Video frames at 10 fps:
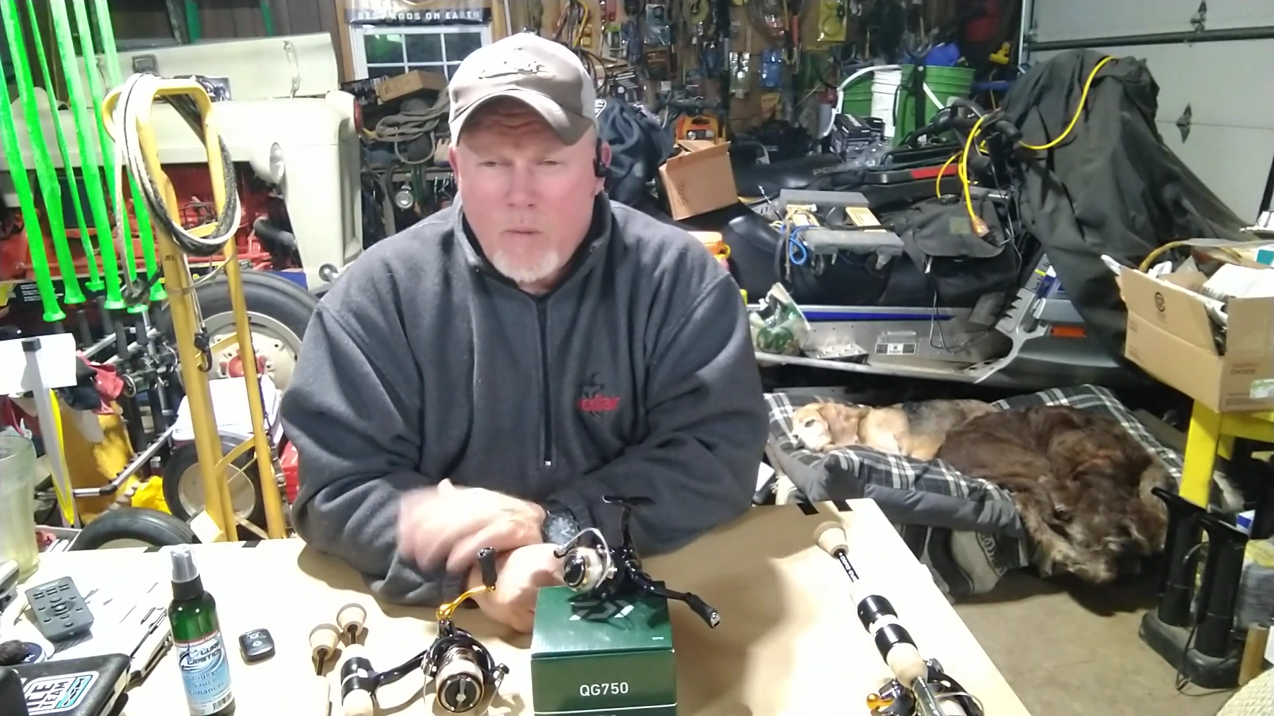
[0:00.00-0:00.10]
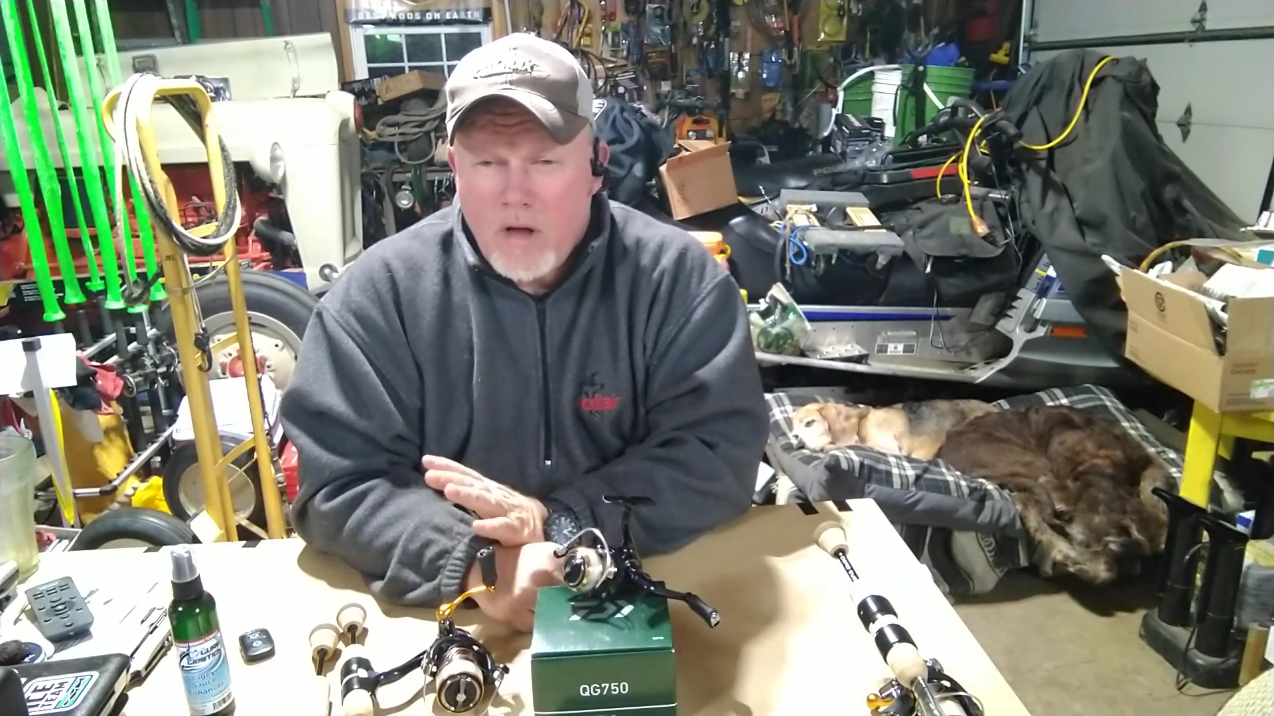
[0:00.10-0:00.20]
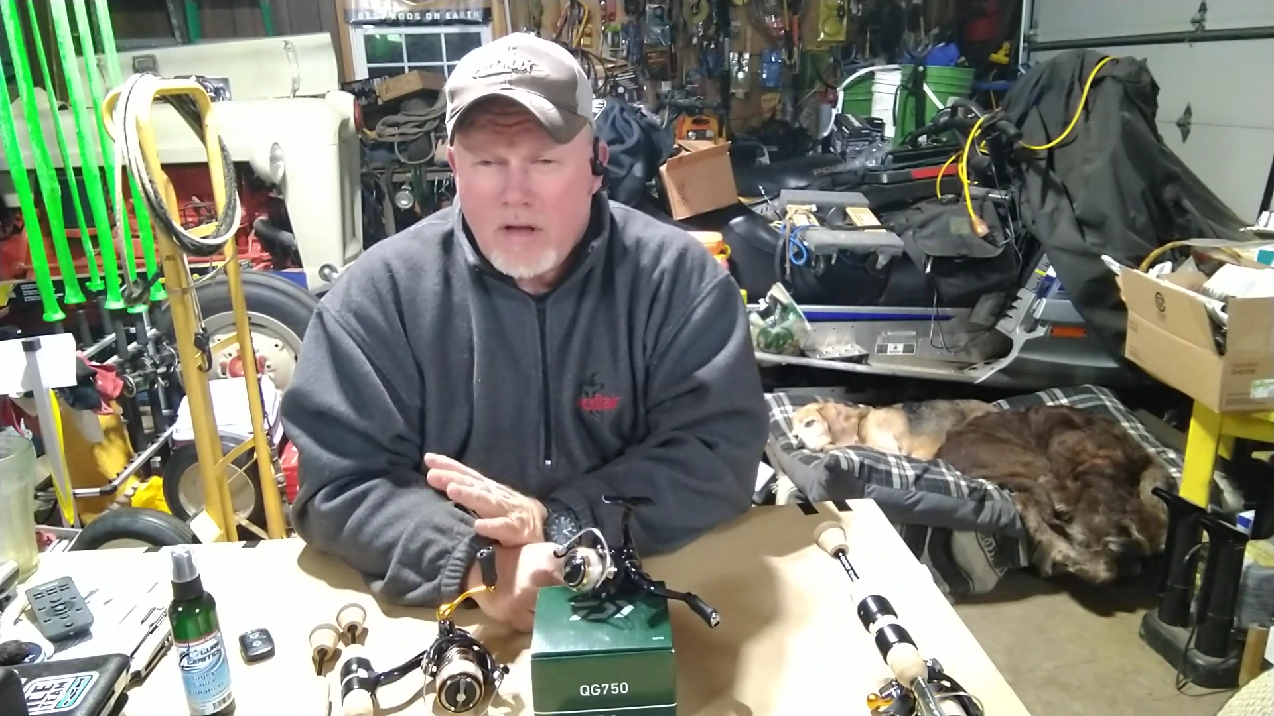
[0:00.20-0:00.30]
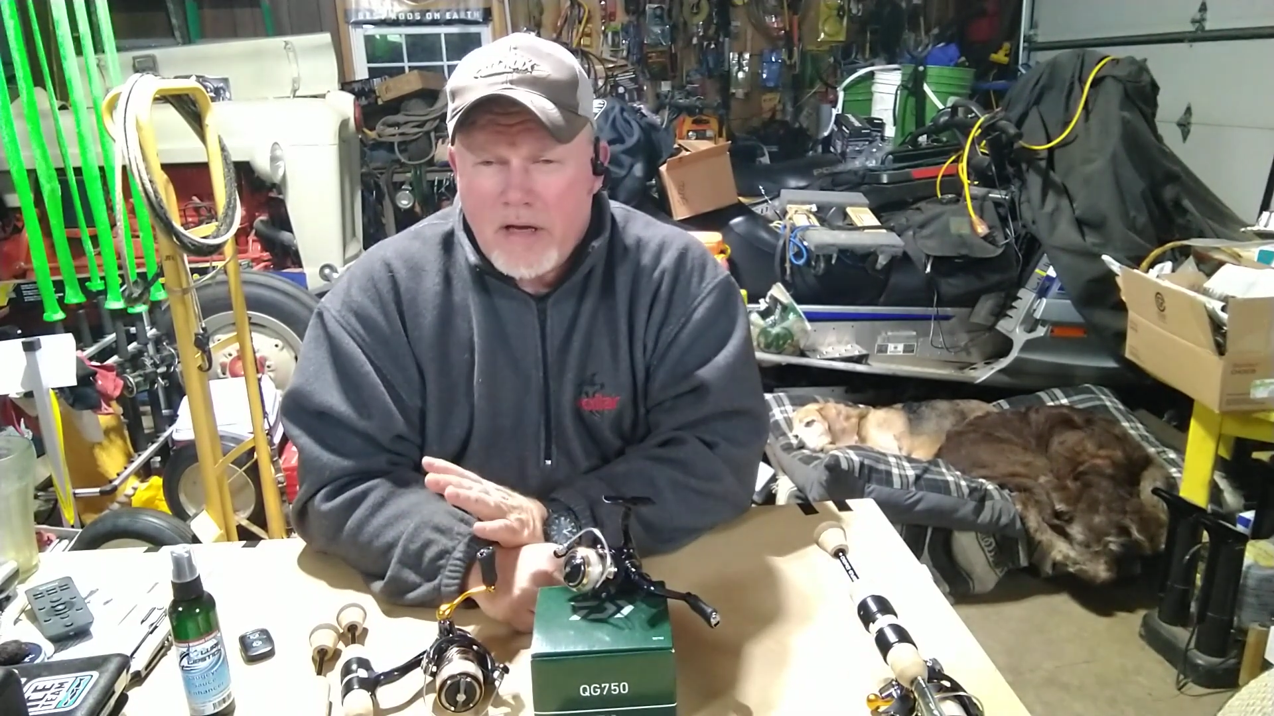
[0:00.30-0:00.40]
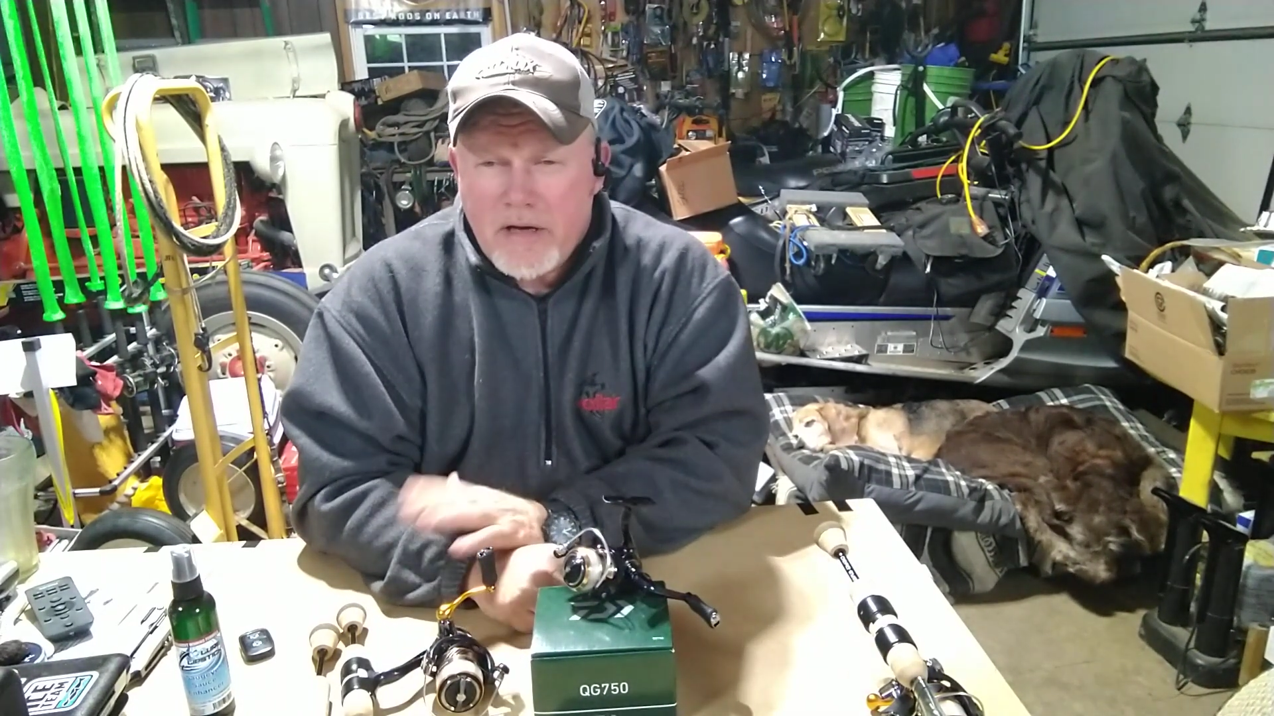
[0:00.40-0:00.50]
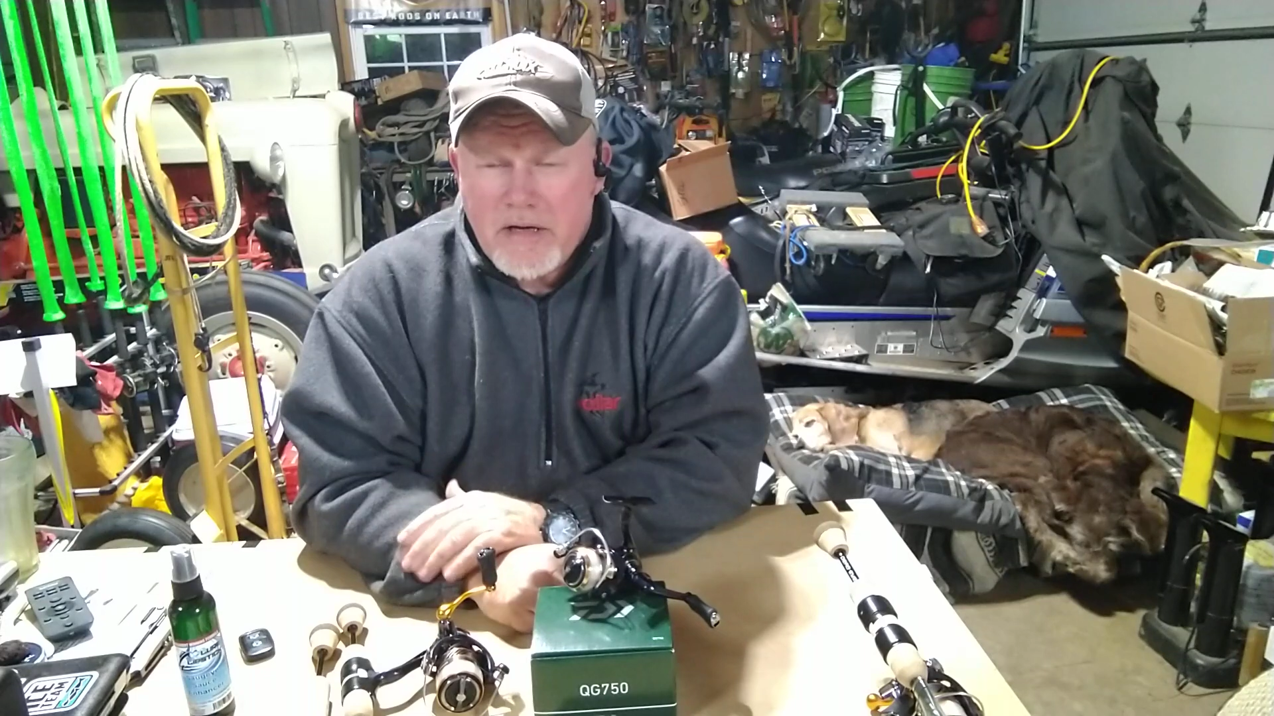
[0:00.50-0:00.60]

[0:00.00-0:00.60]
walleye